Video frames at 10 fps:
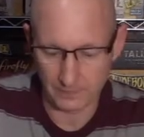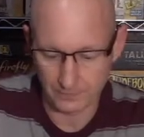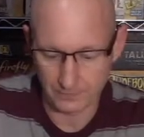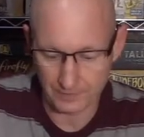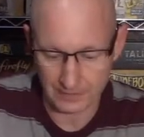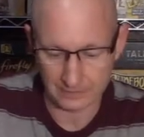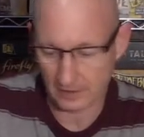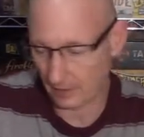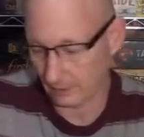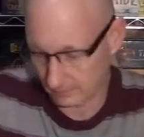these
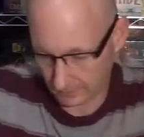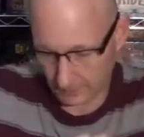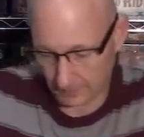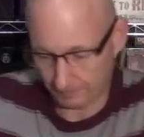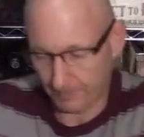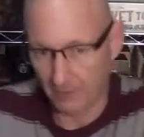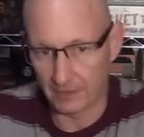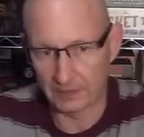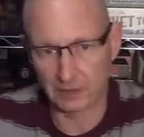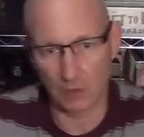here. So
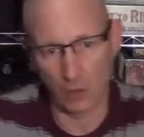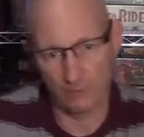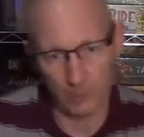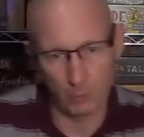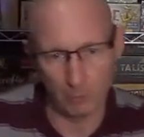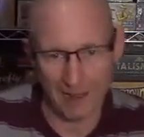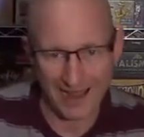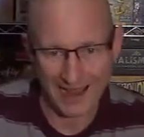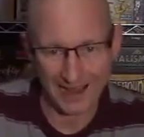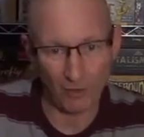this is so if you
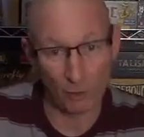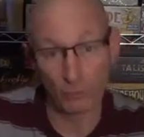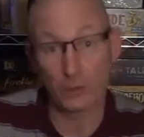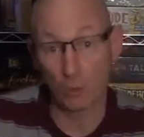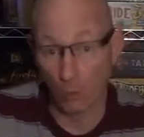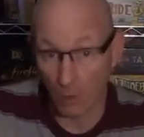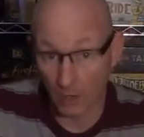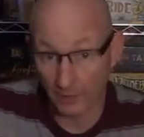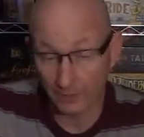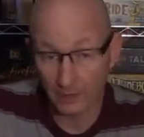buy only
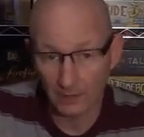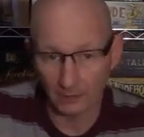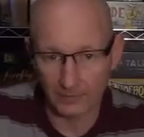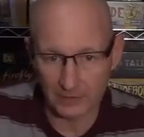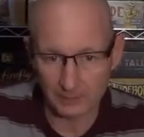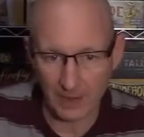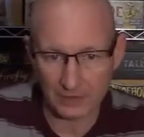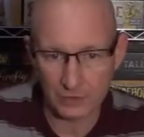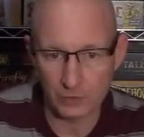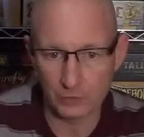one of the
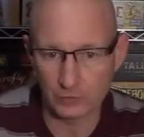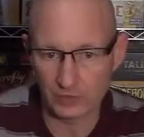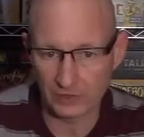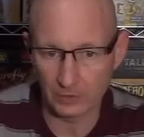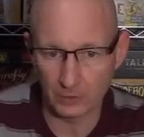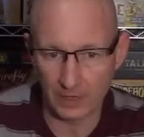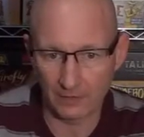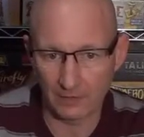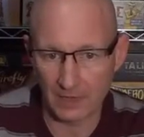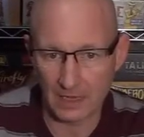expansions, you still
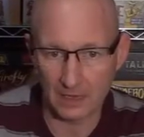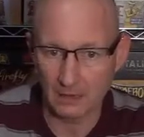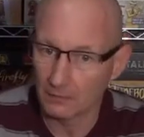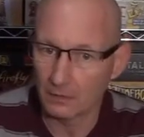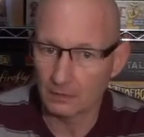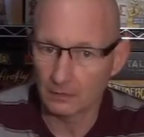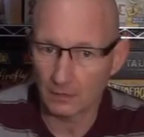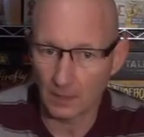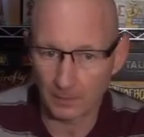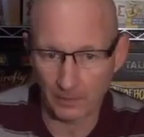get the
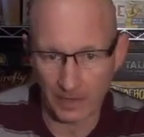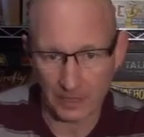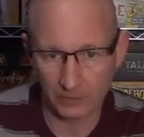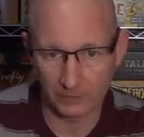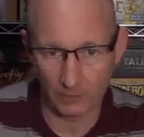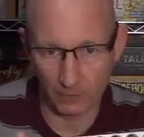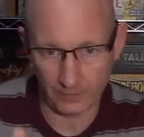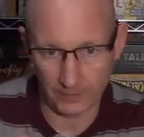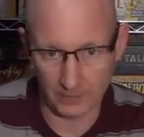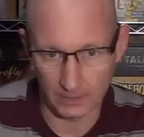upgrades for
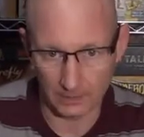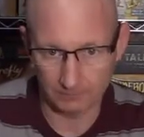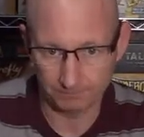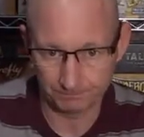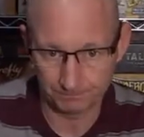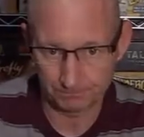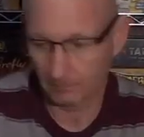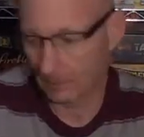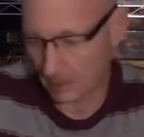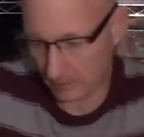the
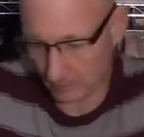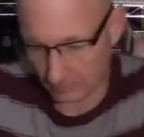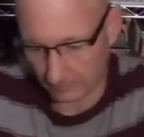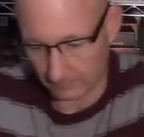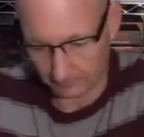characters.